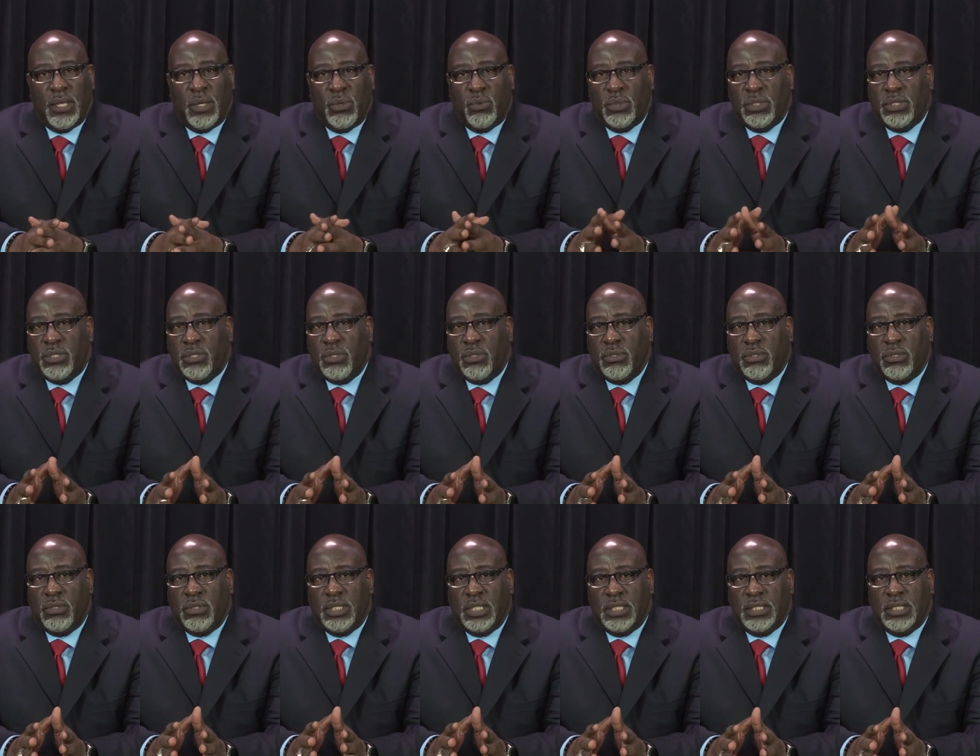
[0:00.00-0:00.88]
when
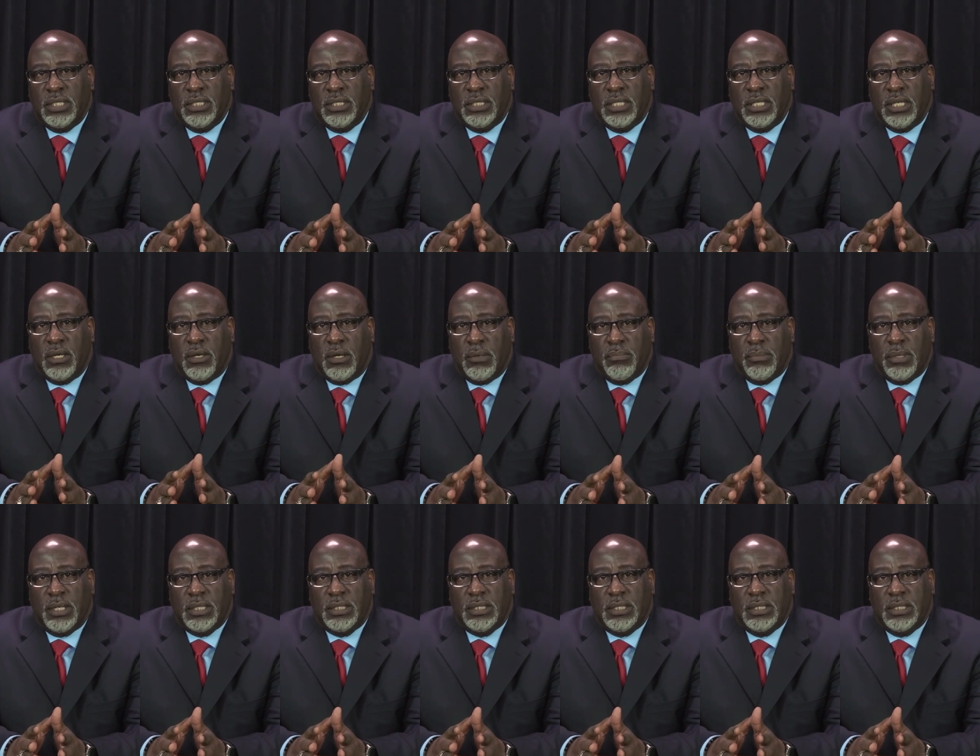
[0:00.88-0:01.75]
social distancing on
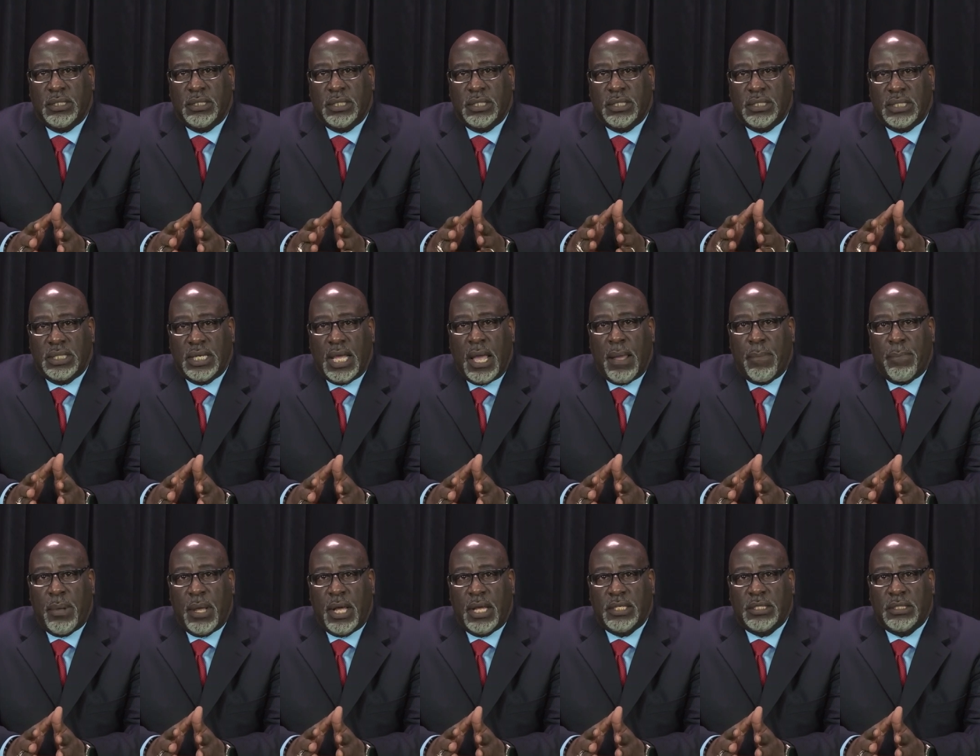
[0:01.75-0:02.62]
buses is not
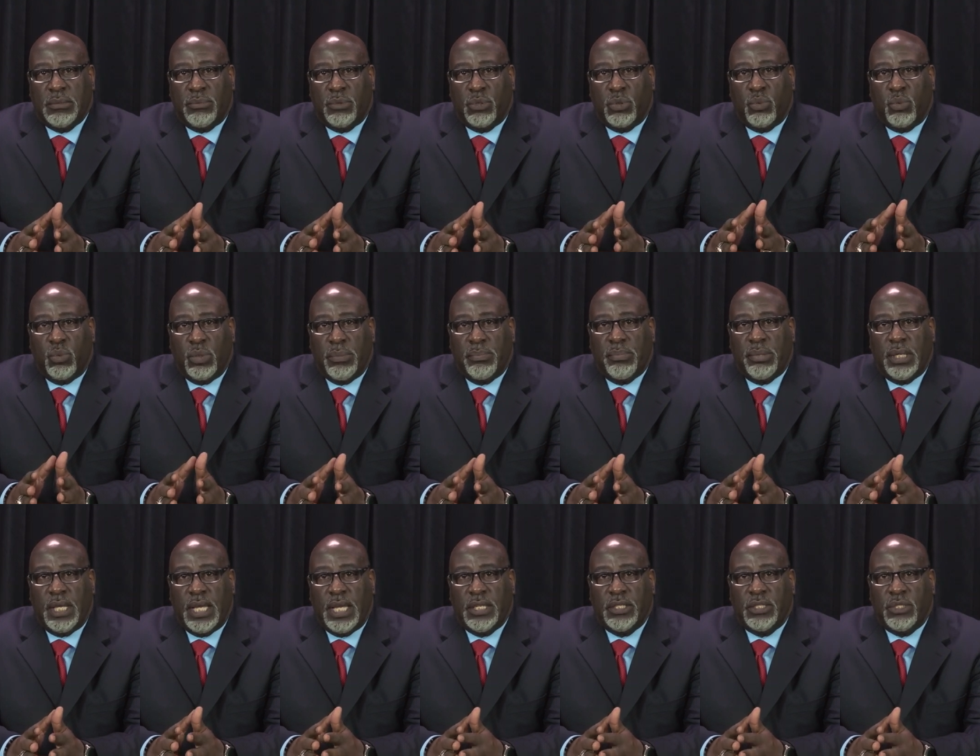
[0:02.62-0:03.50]
possible, we
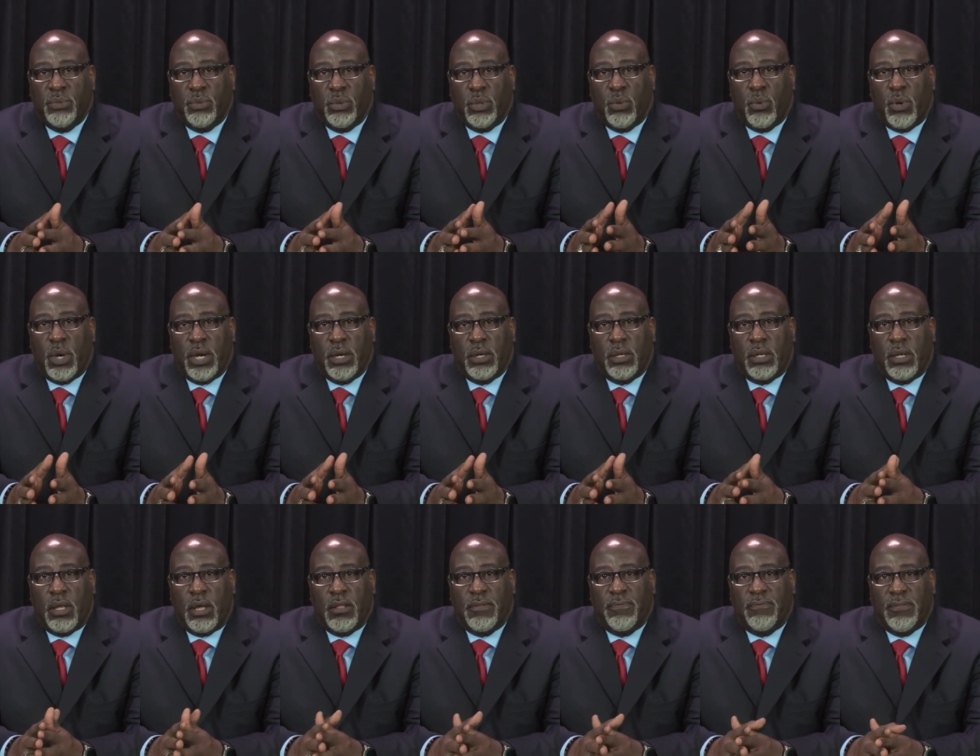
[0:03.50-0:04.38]
plan to require
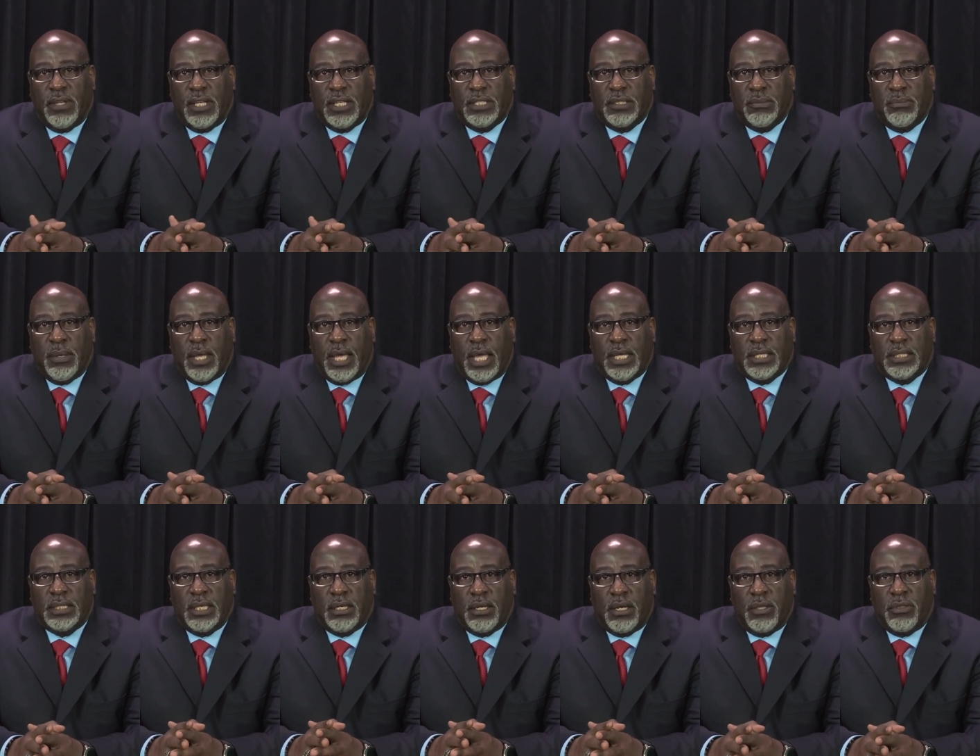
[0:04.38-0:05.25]
cloth face
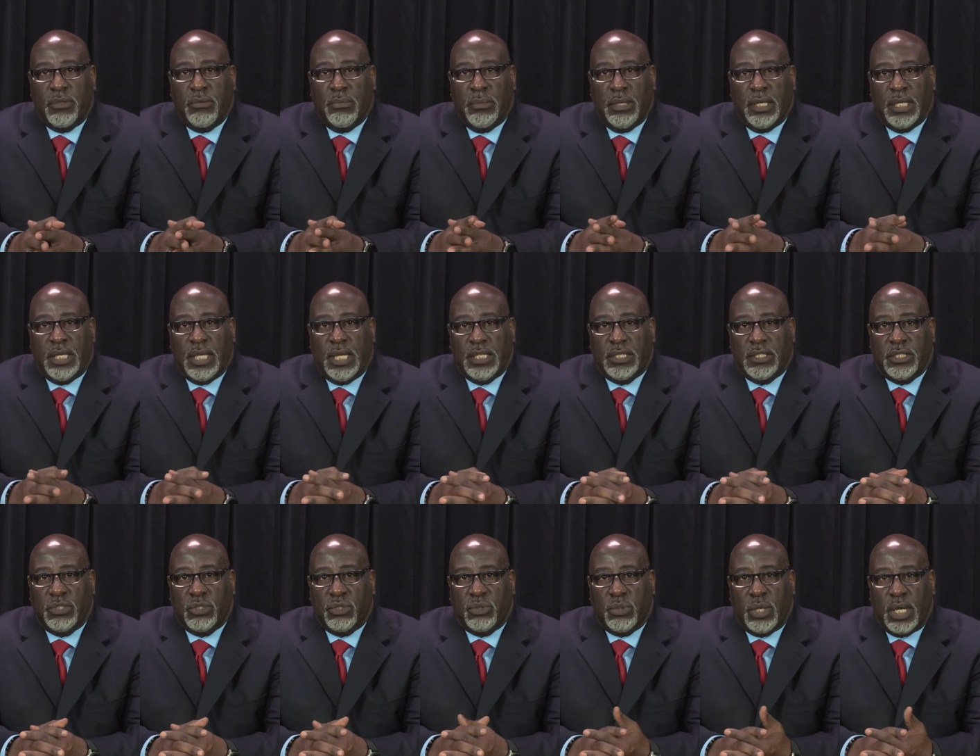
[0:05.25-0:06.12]
masks and other
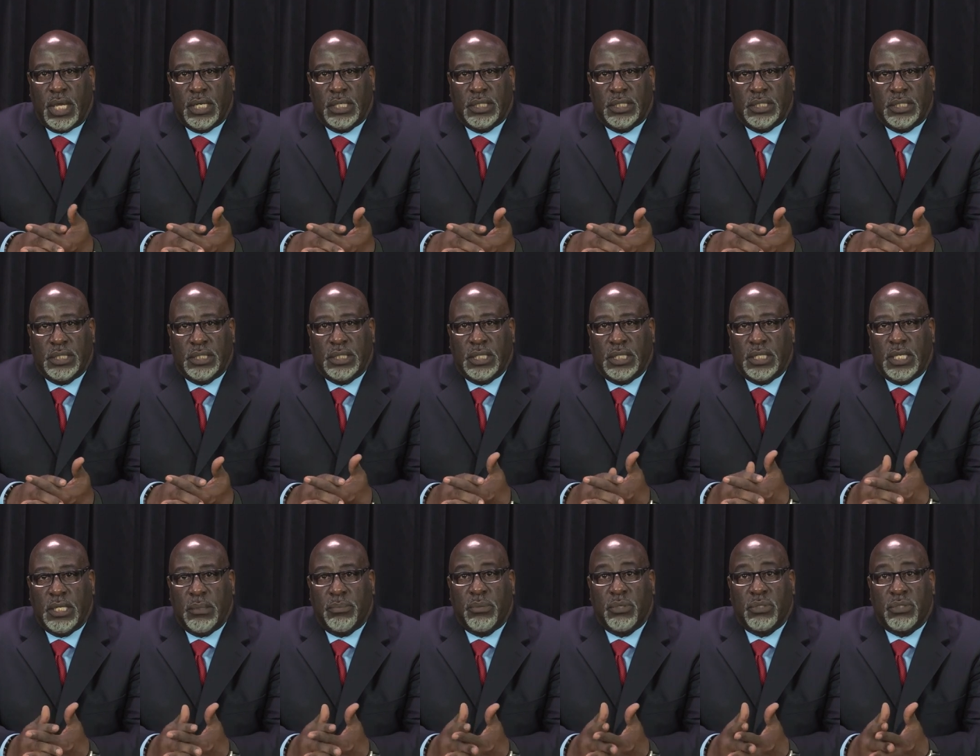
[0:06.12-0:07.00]
mitigation strategies to
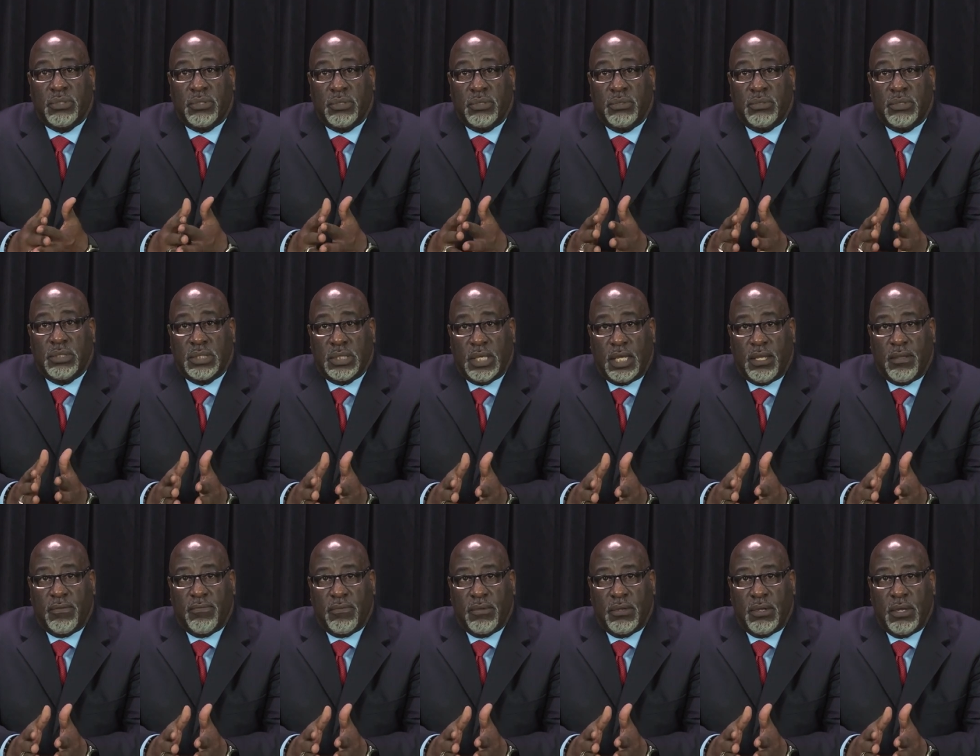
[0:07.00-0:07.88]
keep our students safe.
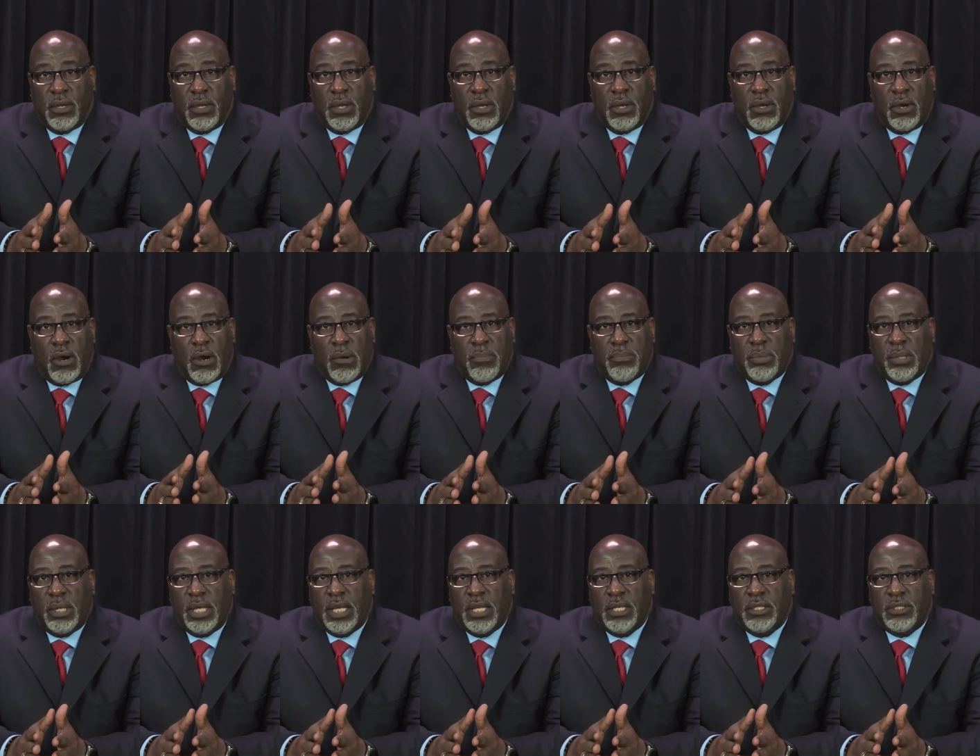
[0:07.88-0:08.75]
Our
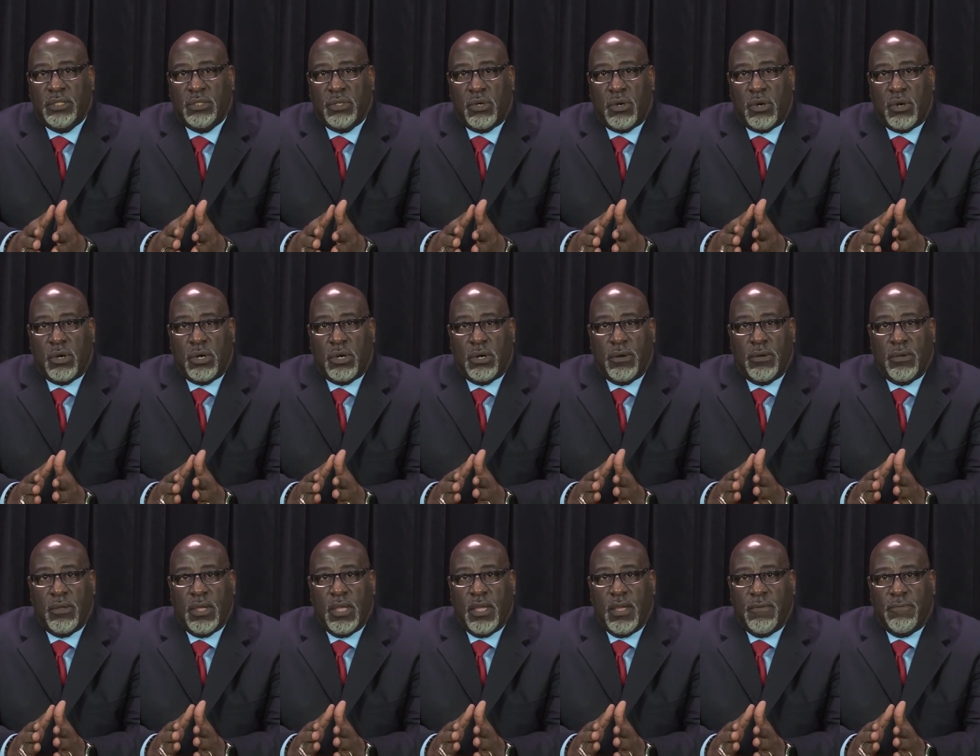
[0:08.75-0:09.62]
plans are
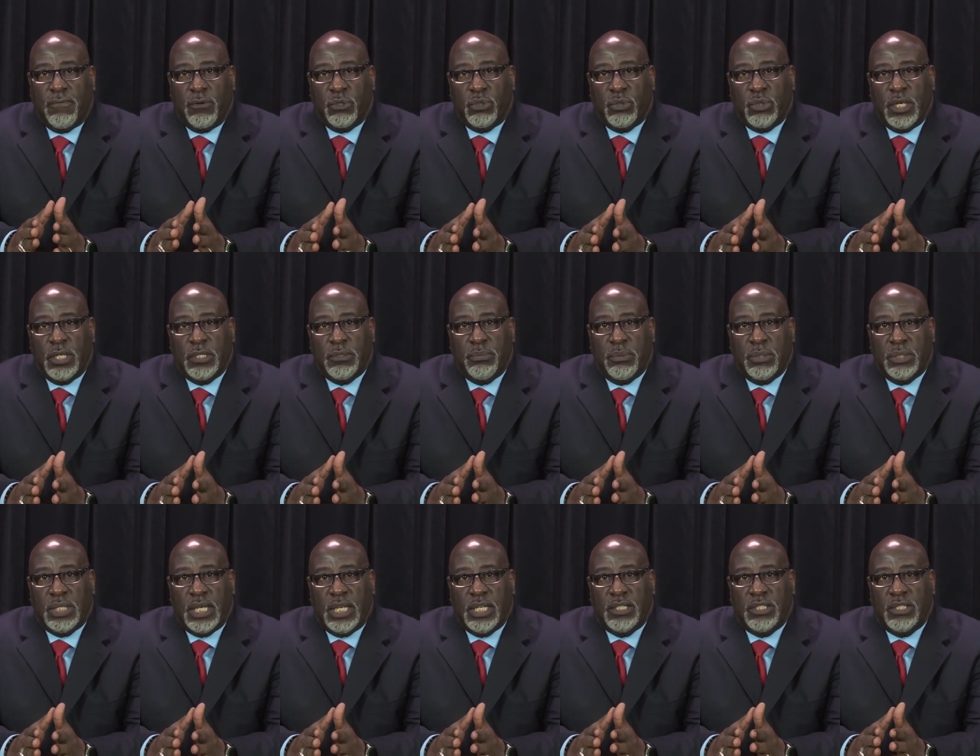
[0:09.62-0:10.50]
for
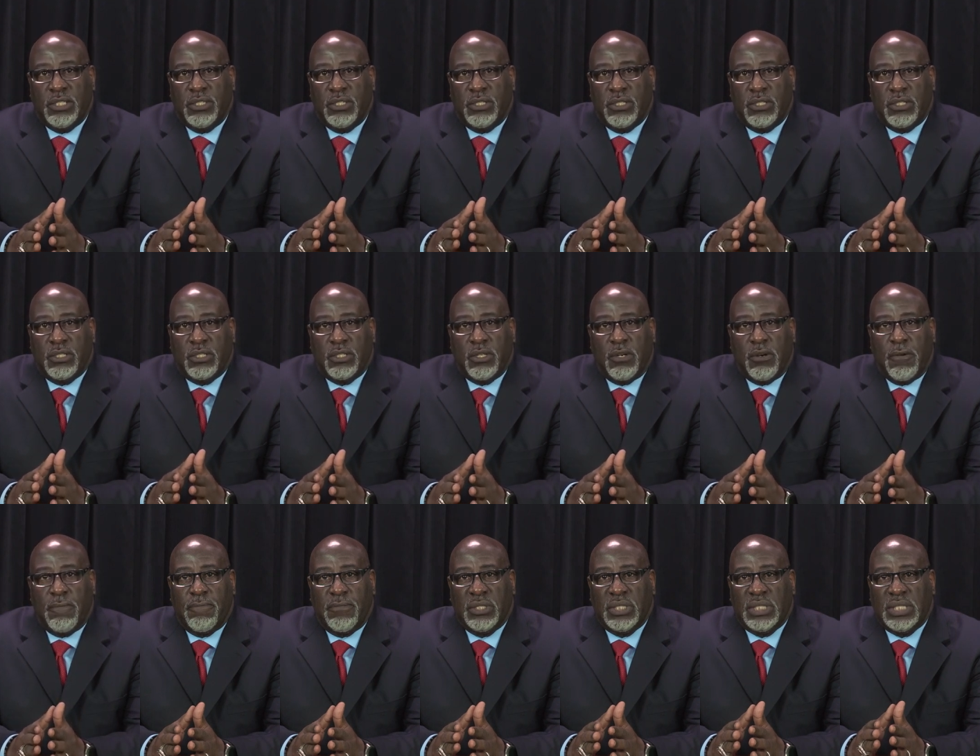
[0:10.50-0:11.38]
transportation to
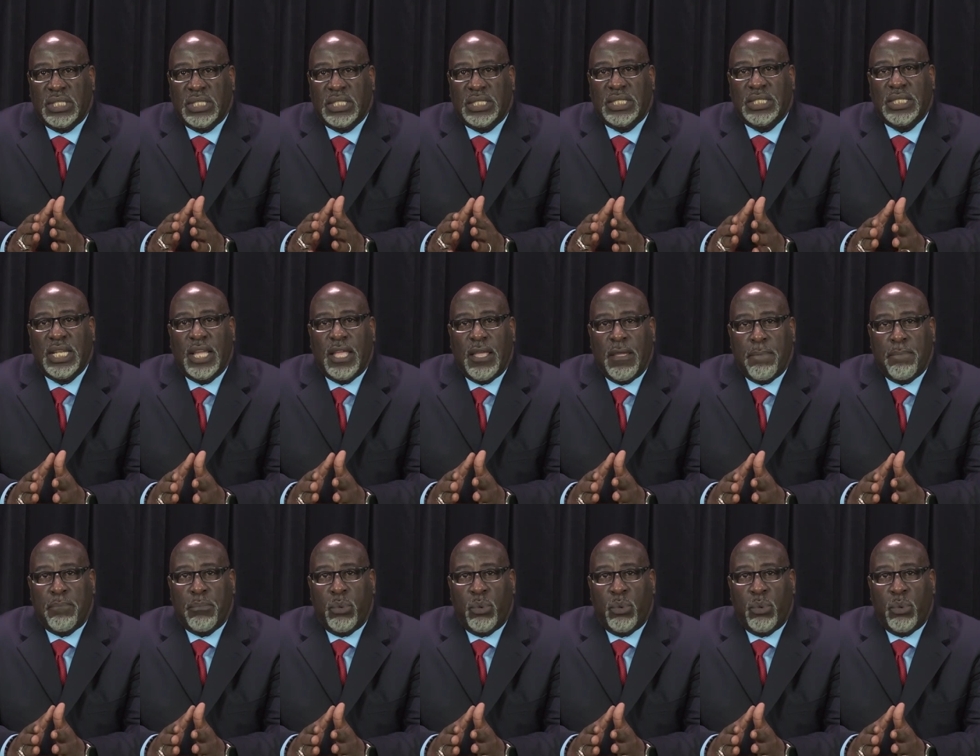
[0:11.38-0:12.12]
serve as the second